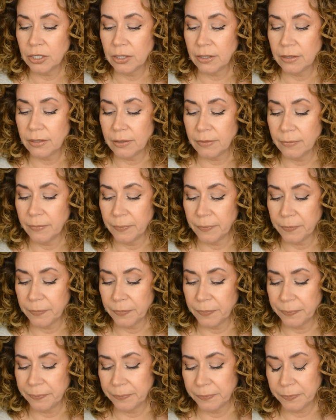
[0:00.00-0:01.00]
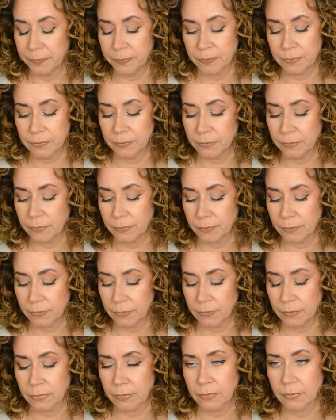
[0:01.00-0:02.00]

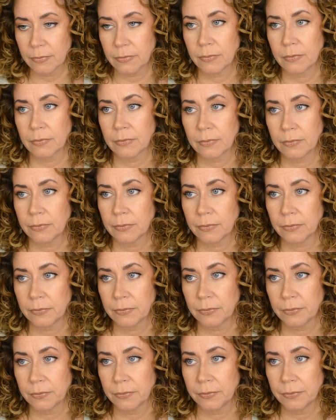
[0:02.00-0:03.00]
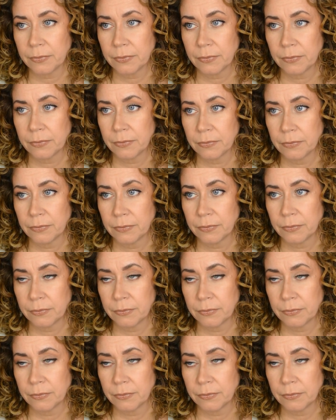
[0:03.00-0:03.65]
(no one is talking)